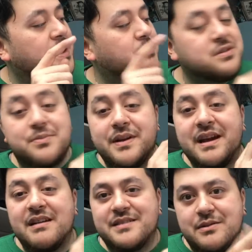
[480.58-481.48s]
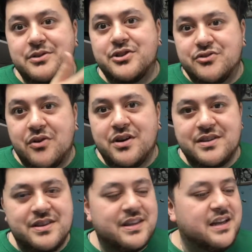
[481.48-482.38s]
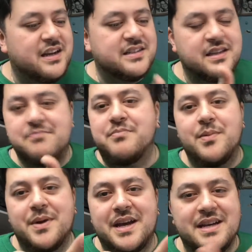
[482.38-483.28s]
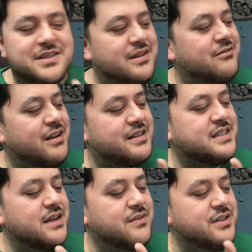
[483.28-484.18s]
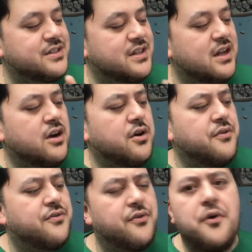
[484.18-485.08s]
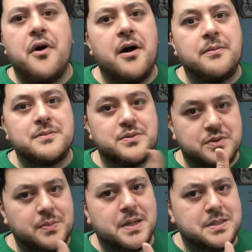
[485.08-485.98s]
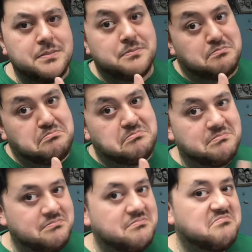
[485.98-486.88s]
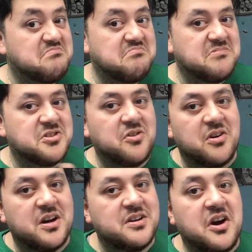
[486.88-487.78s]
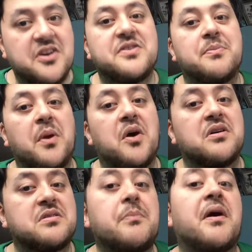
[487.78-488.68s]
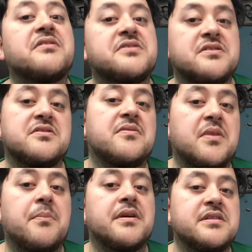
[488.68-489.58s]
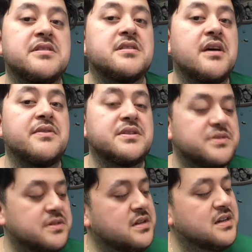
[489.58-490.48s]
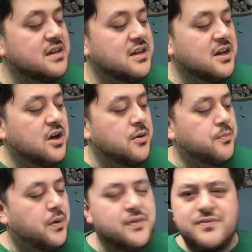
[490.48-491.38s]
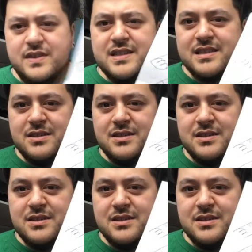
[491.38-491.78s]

he wanted to make a character that was stronger than that, and I said, "Be my guest." So he created Savage, forearms, which makes him stronger and hard to block the punches of the mighty Savage. But I